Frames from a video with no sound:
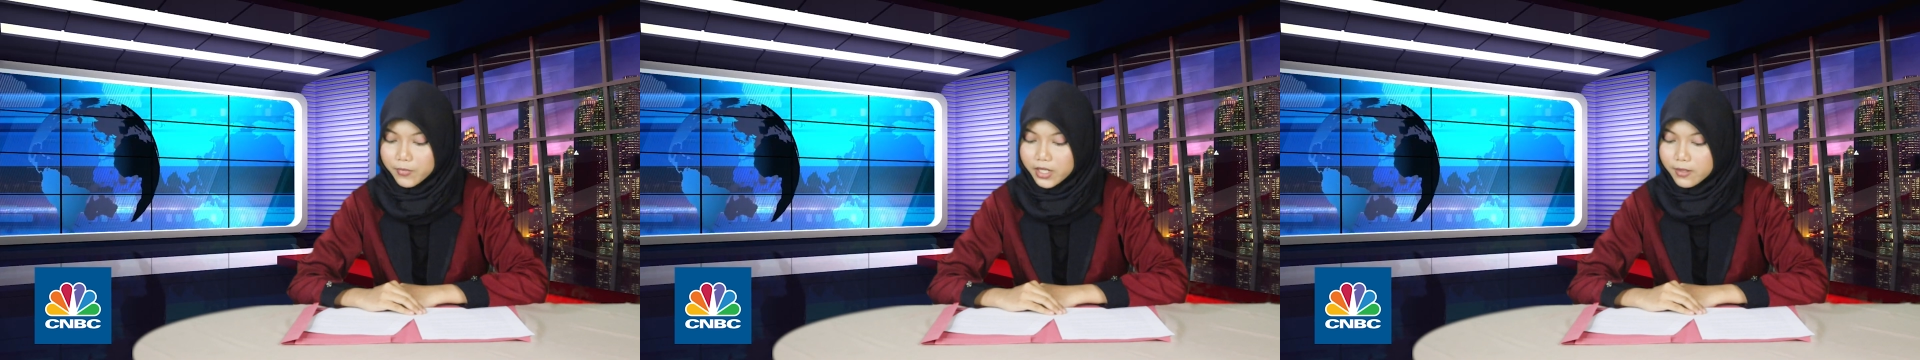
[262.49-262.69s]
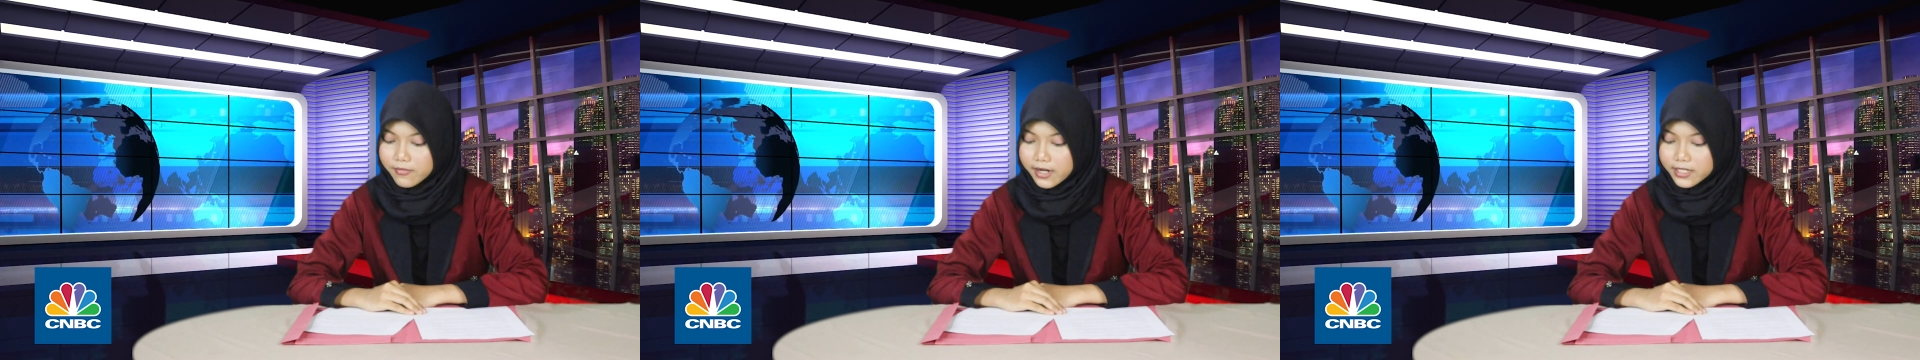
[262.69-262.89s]

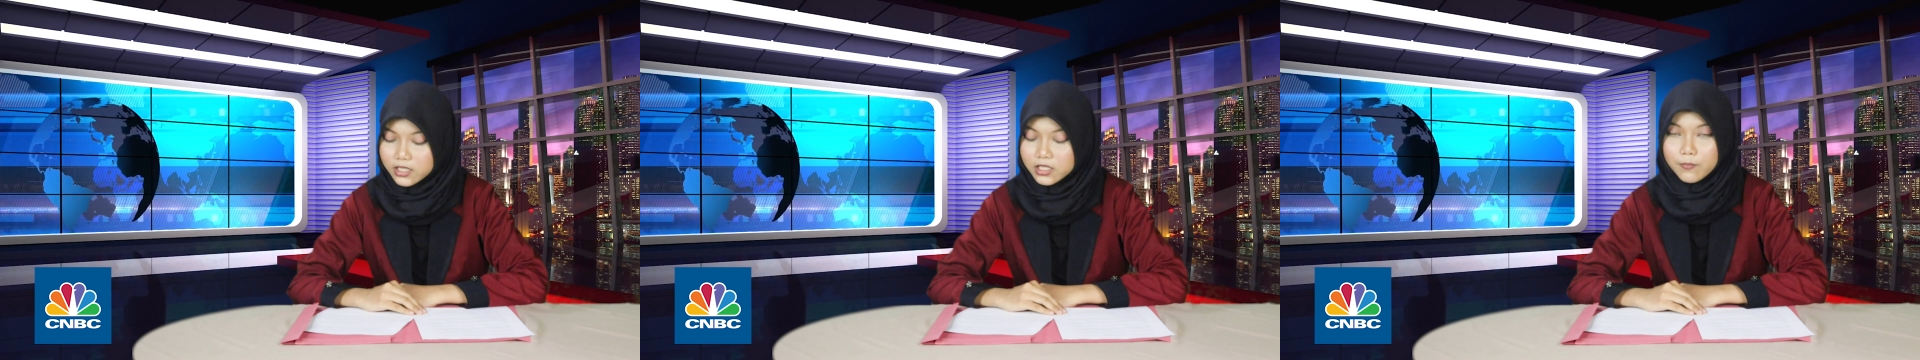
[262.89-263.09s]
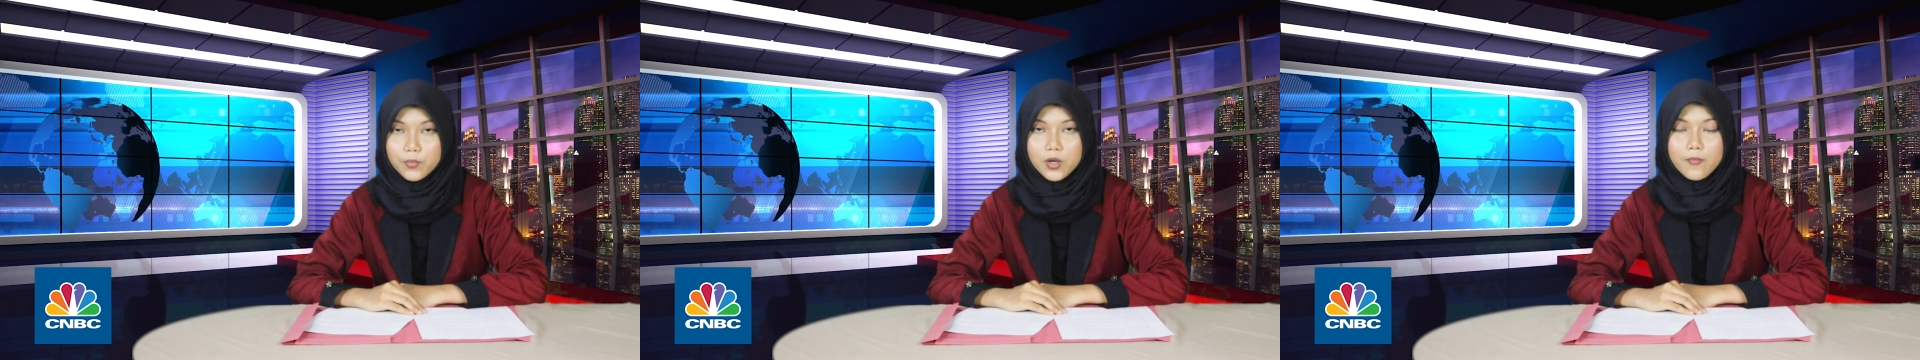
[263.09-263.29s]
minimize
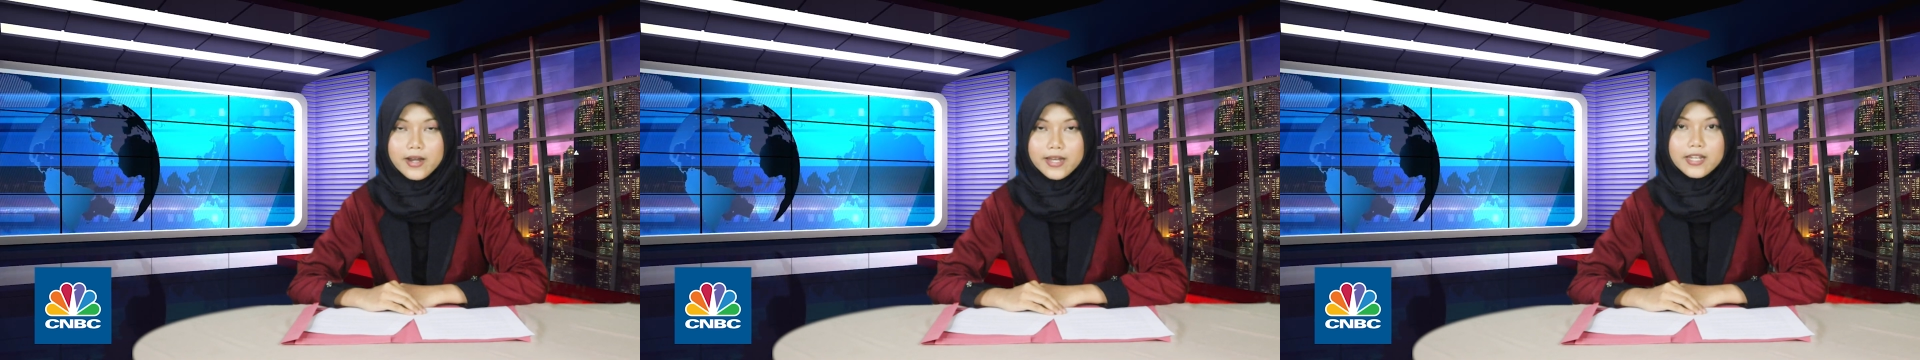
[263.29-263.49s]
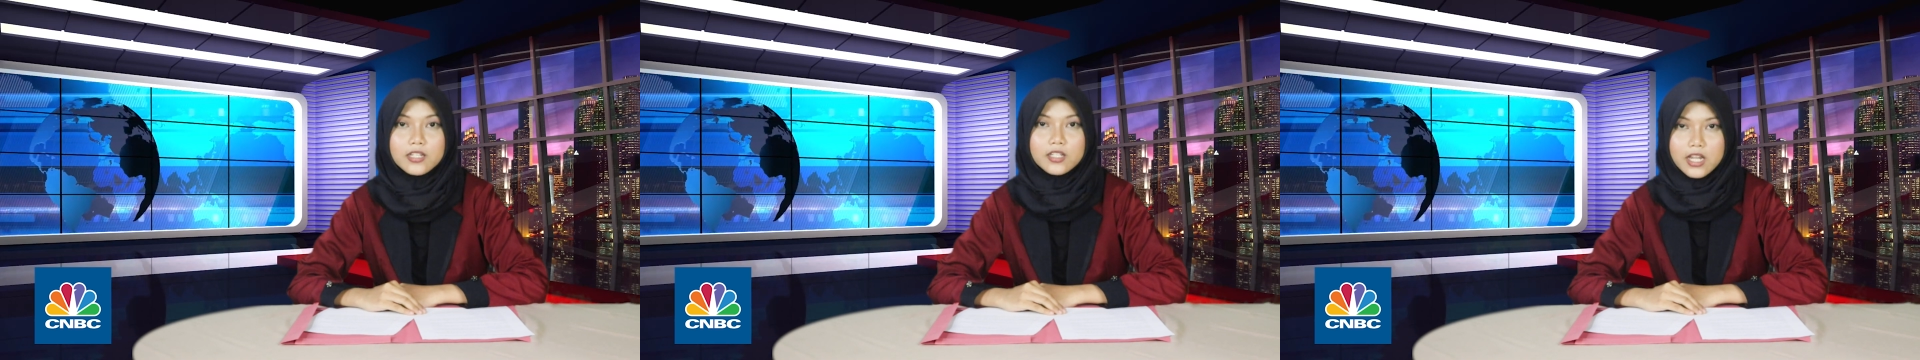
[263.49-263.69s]
the
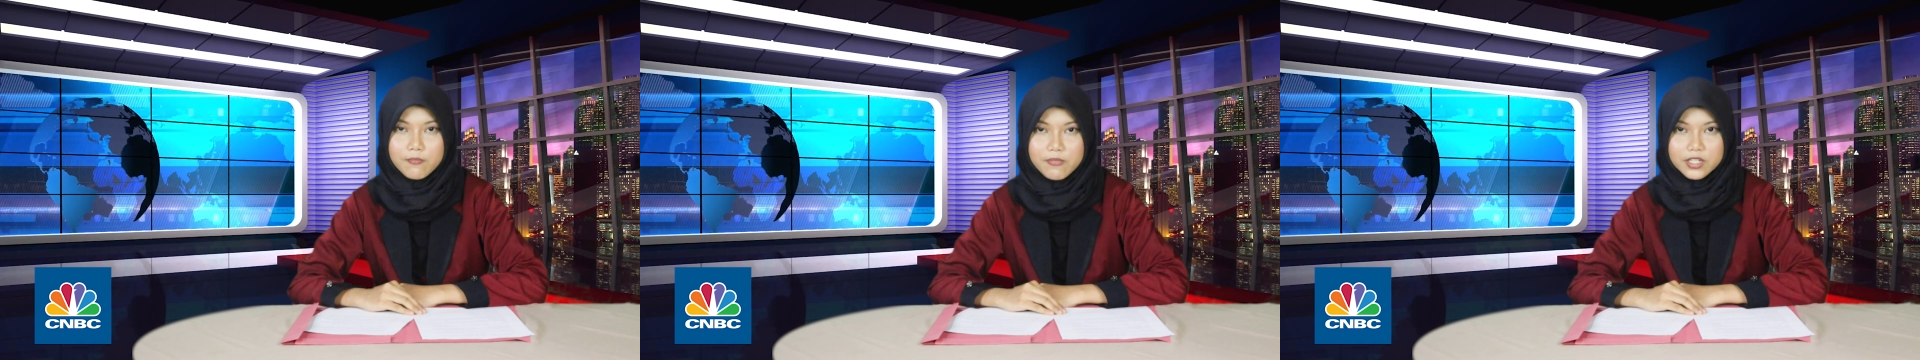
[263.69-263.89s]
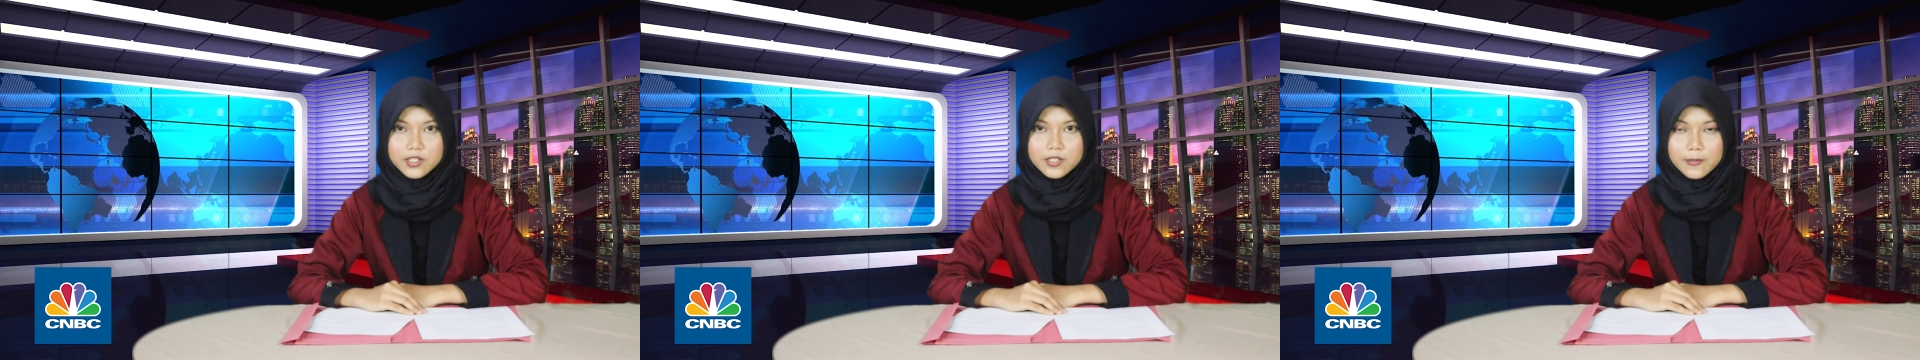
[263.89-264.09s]
permanent
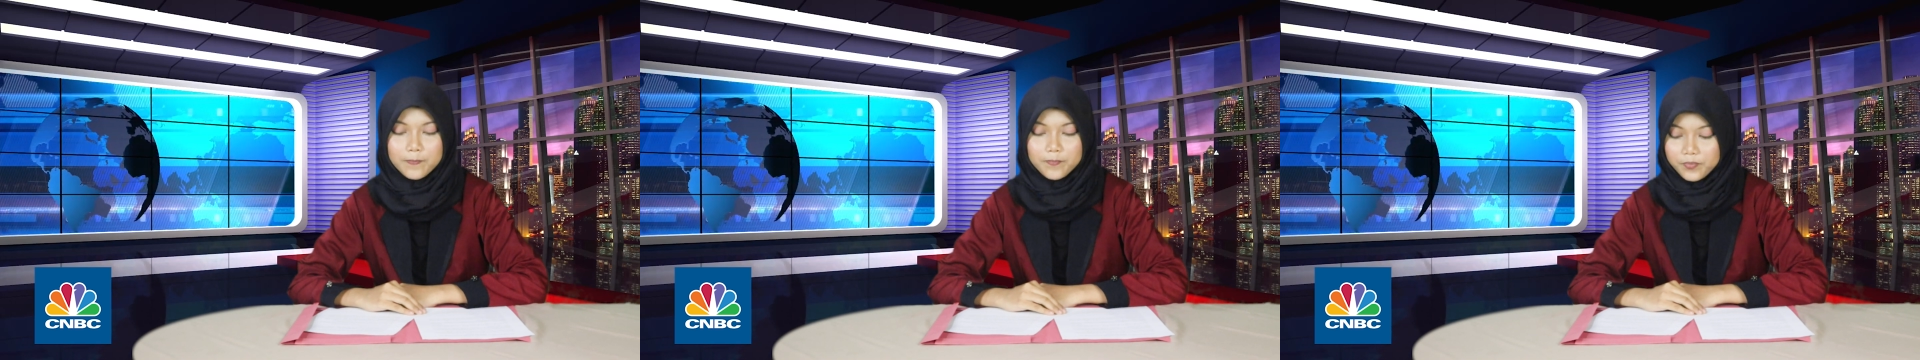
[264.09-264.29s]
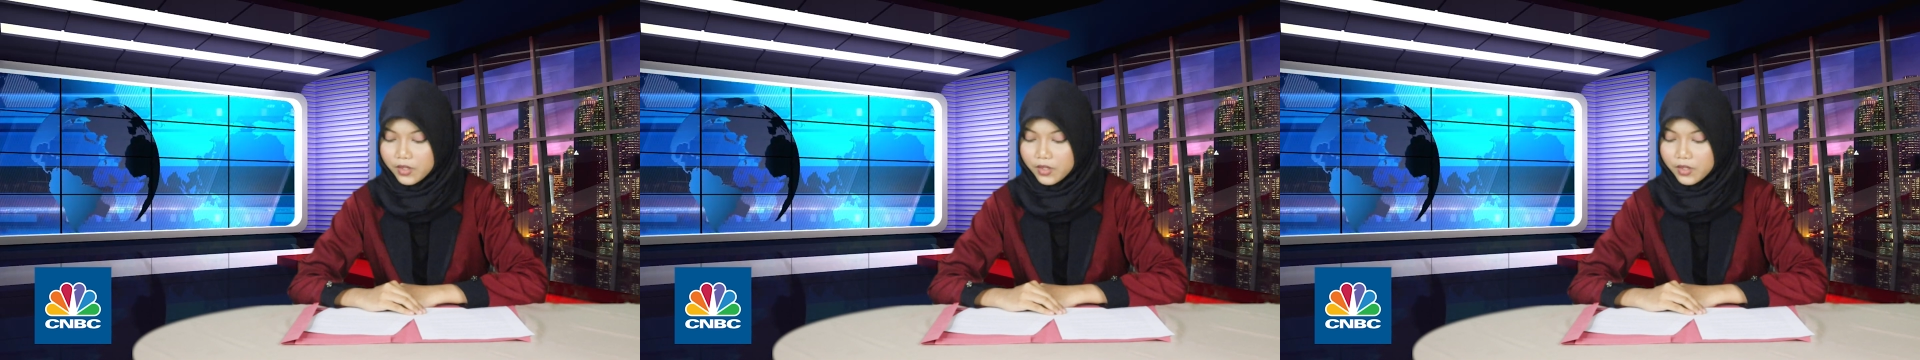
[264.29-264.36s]
damage.